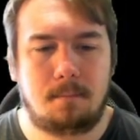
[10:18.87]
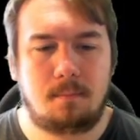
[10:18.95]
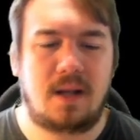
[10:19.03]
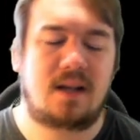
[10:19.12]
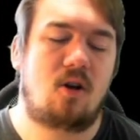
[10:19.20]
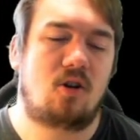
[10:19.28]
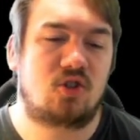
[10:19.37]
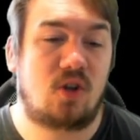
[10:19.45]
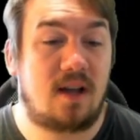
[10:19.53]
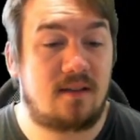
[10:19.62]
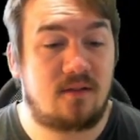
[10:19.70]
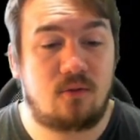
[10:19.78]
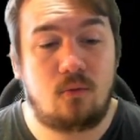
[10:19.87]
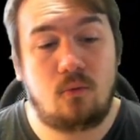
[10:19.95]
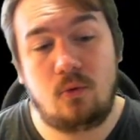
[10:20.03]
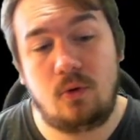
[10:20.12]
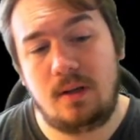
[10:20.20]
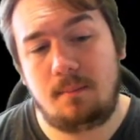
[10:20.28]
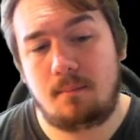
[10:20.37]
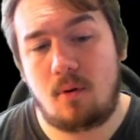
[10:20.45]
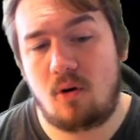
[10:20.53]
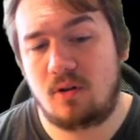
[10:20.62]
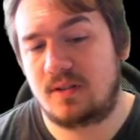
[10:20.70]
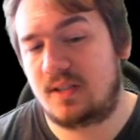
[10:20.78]
Black also has 3
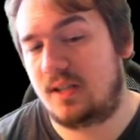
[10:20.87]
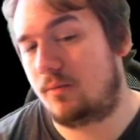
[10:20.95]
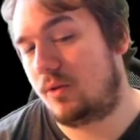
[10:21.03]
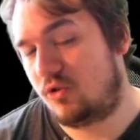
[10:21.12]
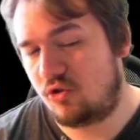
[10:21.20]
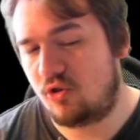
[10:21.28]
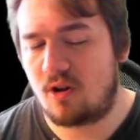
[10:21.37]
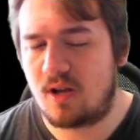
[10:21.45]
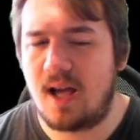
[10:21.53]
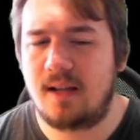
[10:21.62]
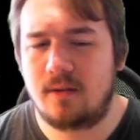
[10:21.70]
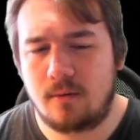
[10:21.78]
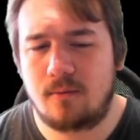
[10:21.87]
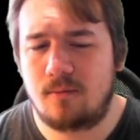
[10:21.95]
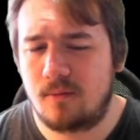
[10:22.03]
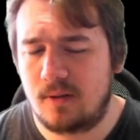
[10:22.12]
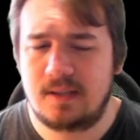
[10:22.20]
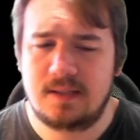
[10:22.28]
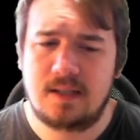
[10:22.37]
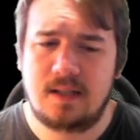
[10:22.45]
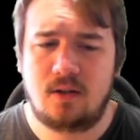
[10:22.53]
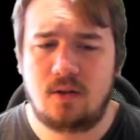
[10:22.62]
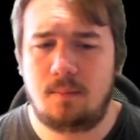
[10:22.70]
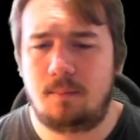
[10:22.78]
pawns here, which are kind of,
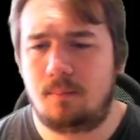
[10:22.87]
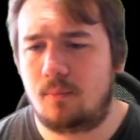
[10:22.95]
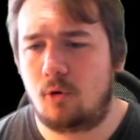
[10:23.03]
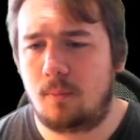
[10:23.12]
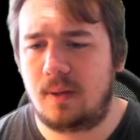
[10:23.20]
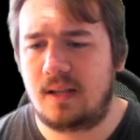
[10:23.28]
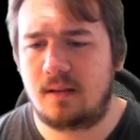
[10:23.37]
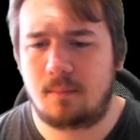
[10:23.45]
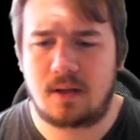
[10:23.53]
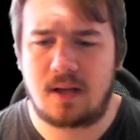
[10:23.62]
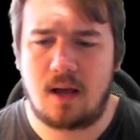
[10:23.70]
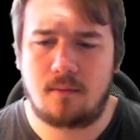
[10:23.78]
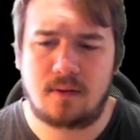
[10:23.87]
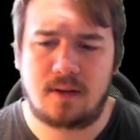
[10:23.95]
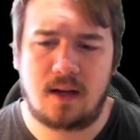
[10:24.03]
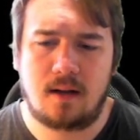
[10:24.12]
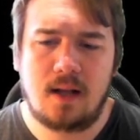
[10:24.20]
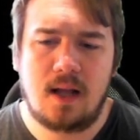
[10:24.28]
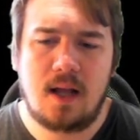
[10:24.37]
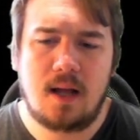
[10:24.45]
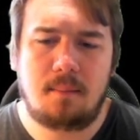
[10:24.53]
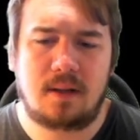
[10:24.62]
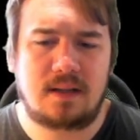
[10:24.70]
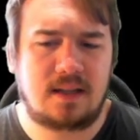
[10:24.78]
you need to be a little bit careful there.
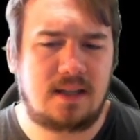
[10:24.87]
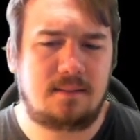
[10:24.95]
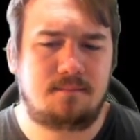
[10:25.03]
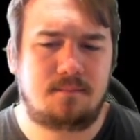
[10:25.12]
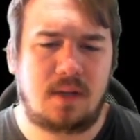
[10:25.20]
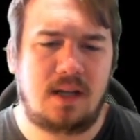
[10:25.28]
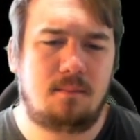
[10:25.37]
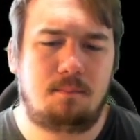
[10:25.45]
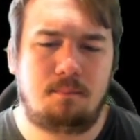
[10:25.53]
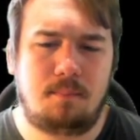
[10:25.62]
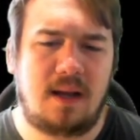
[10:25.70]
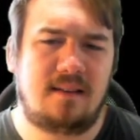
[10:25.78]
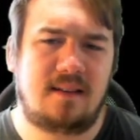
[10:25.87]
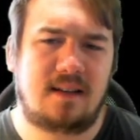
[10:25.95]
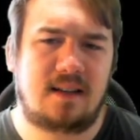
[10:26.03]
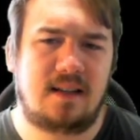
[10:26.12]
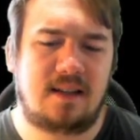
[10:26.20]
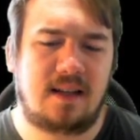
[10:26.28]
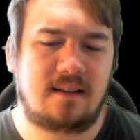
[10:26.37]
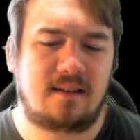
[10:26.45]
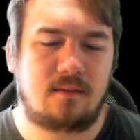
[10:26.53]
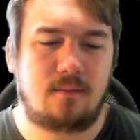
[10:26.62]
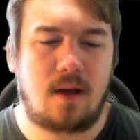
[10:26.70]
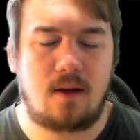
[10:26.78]
But in basically
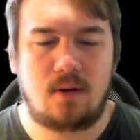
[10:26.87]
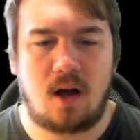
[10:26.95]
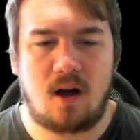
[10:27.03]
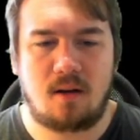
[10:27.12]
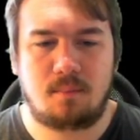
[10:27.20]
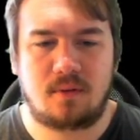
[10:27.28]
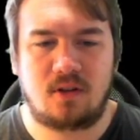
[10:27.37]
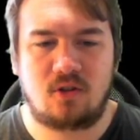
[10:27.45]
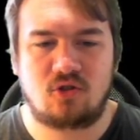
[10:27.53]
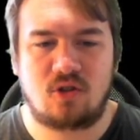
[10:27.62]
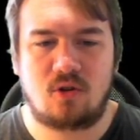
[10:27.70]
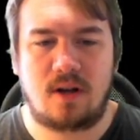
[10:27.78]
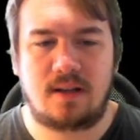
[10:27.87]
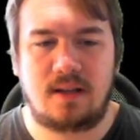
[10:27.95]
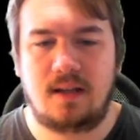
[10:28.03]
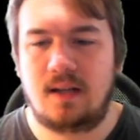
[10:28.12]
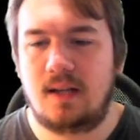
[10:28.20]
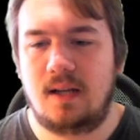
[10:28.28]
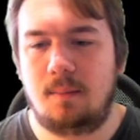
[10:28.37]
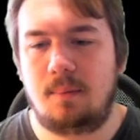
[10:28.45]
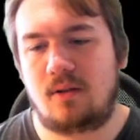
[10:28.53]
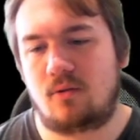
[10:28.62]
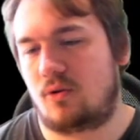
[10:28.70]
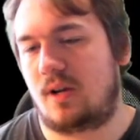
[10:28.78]
this very hard position already, he
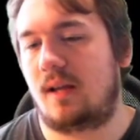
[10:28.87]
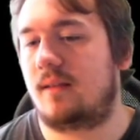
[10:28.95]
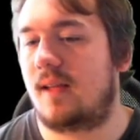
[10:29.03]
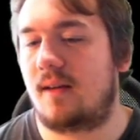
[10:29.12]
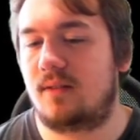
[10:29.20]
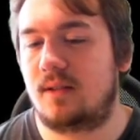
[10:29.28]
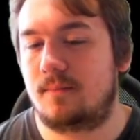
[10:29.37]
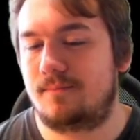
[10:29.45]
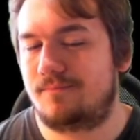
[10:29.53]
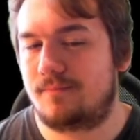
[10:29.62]
played rook a7,